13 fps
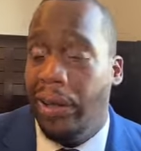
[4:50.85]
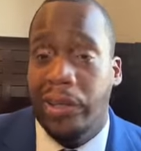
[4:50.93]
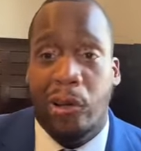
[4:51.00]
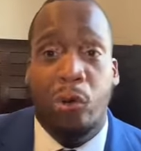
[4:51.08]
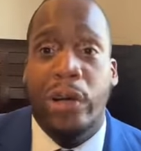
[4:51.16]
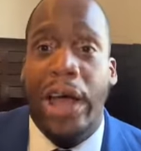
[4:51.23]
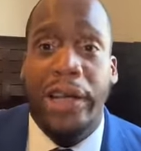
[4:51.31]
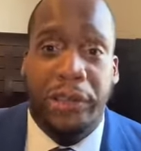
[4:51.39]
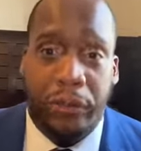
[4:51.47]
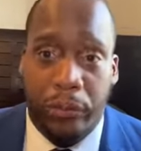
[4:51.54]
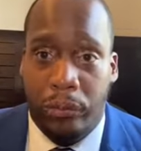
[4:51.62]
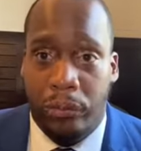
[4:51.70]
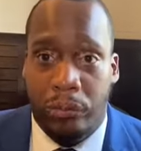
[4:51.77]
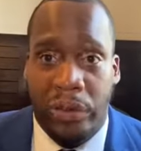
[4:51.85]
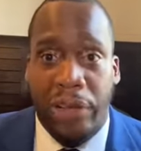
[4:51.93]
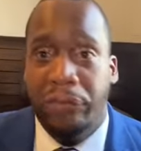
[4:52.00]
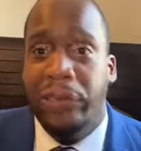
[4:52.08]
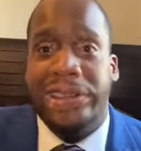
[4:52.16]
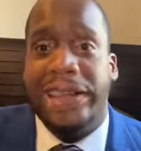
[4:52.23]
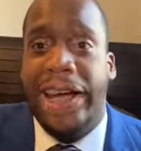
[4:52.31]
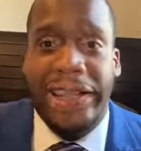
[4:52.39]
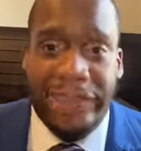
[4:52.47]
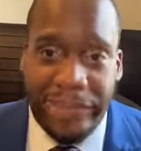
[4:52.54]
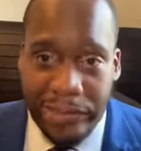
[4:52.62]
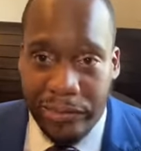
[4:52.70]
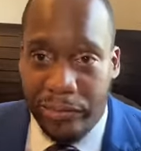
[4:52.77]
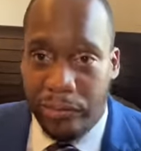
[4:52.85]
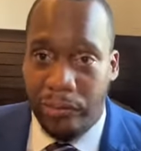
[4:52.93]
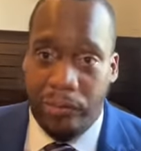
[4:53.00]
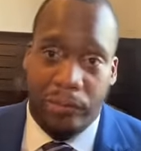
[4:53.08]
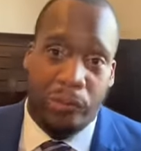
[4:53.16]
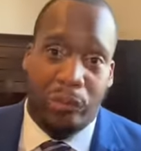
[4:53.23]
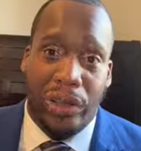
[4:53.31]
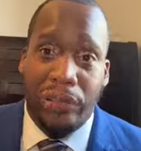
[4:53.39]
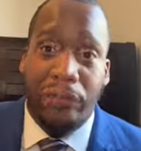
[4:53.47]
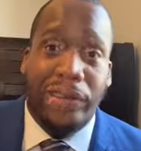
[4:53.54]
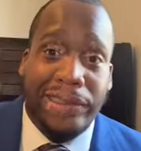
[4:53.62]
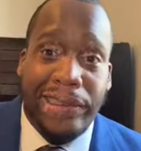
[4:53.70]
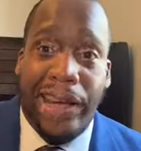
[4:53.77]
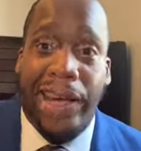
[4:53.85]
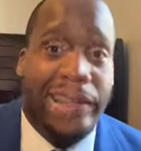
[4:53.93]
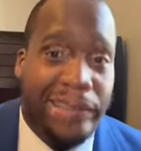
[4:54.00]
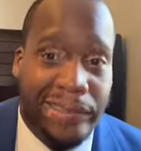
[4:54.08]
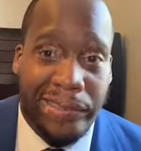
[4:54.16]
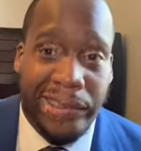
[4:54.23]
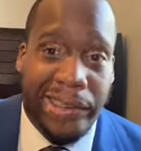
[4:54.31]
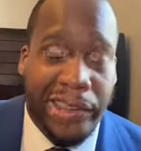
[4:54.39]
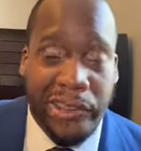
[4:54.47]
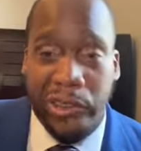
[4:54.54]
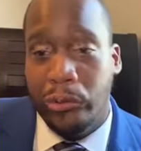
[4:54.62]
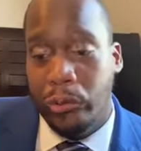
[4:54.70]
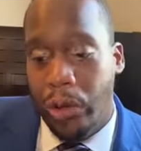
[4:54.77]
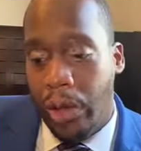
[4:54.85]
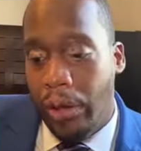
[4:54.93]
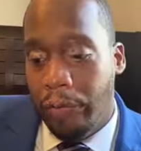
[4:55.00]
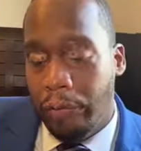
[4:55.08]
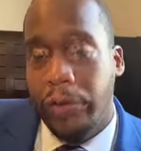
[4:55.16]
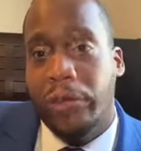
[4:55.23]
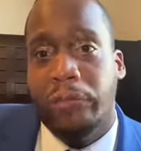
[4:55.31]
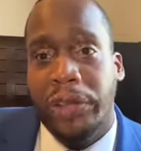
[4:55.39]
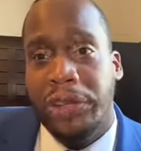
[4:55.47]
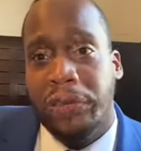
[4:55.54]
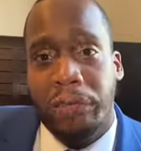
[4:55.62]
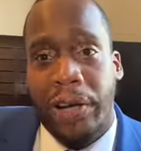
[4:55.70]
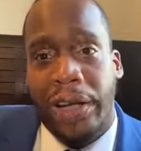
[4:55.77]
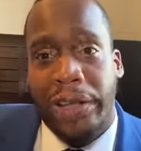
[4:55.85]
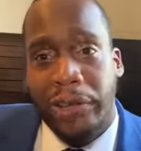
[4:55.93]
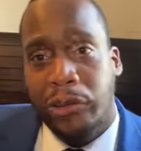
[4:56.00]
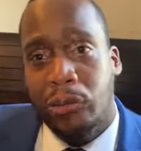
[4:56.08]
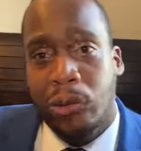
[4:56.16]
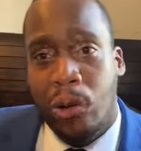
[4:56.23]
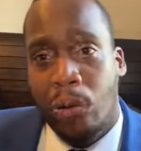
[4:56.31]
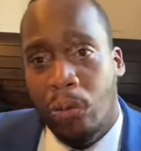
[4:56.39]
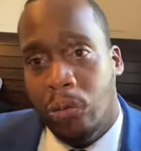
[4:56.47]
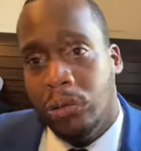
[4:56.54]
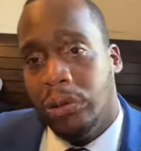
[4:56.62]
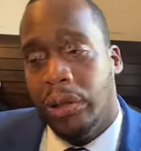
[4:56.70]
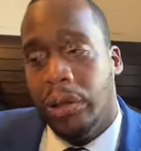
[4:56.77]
Go natural. Whatever it takes to get for you to reach your financial goals,